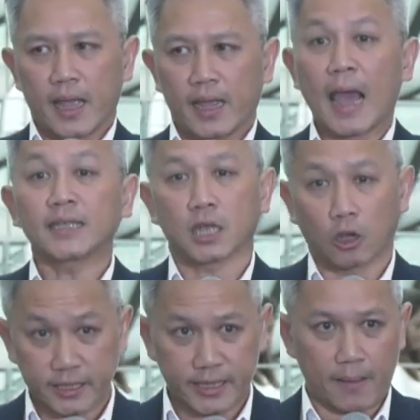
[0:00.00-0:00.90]
as a
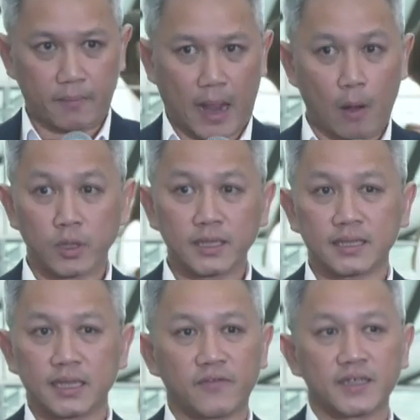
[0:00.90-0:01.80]
concept. I
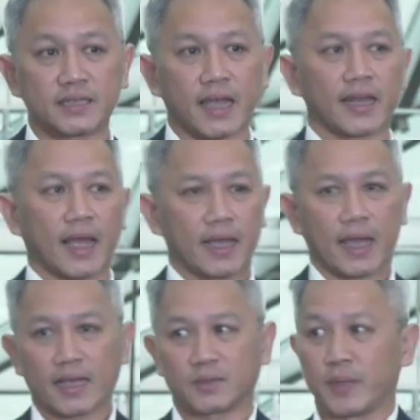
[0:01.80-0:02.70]
wouldn't even say that it
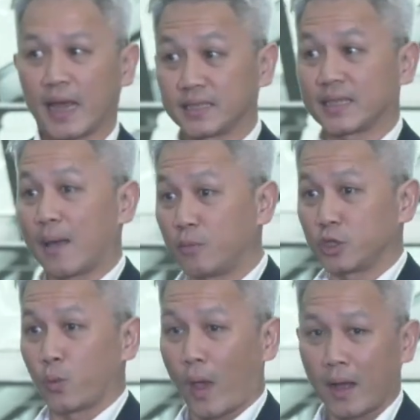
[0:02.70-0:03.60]
has been
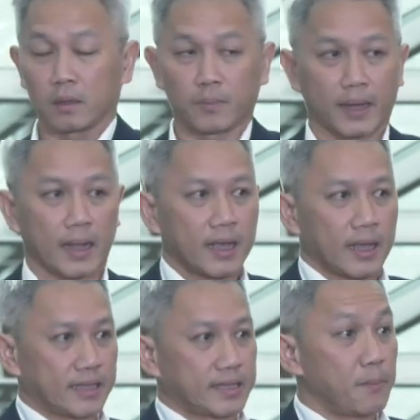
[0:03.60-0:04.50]
established well, but
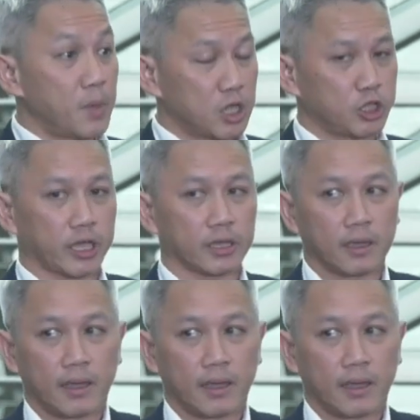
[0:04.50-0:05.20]
it's emerging.